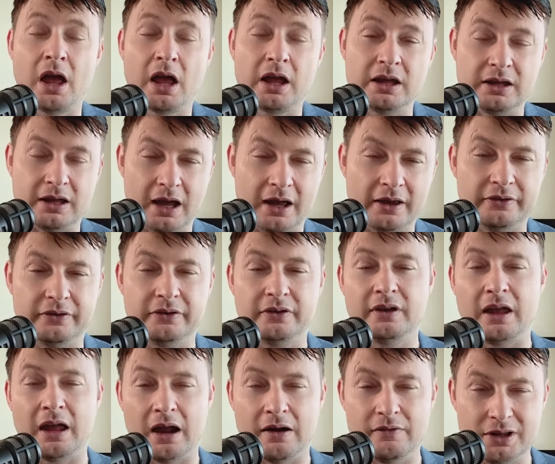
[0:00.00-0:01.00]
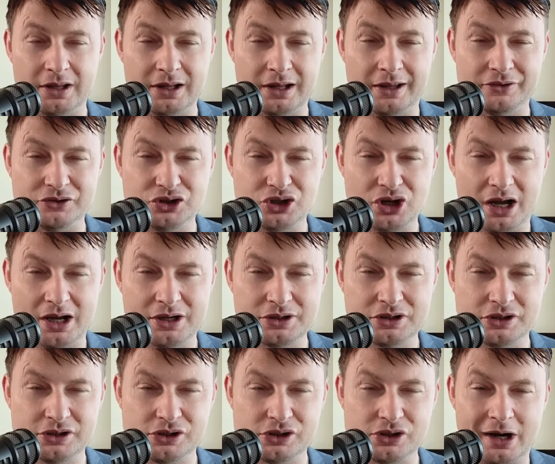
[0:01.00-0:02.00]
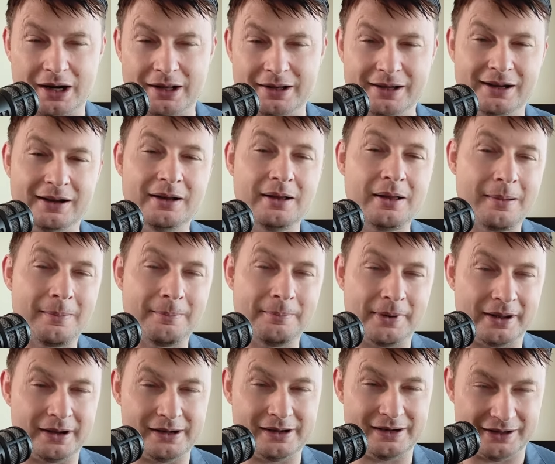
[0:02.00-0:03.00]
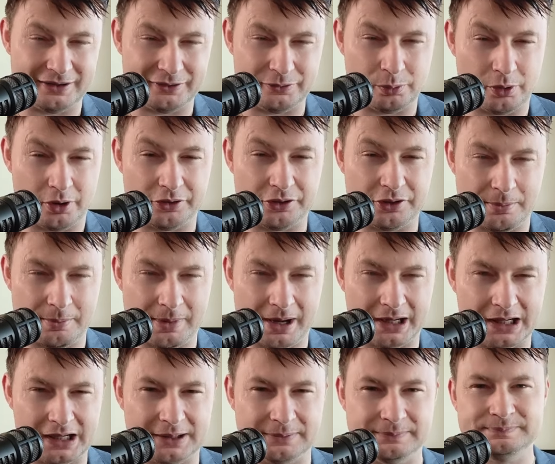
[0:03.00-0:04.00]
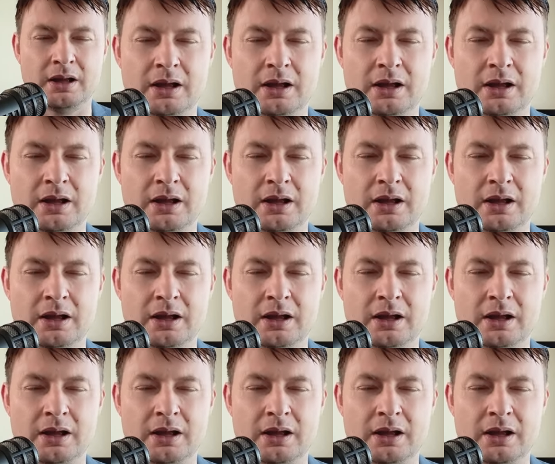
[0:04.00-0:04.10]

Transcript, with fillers: Yes, everything gets charged in Australia, but it is worth the money.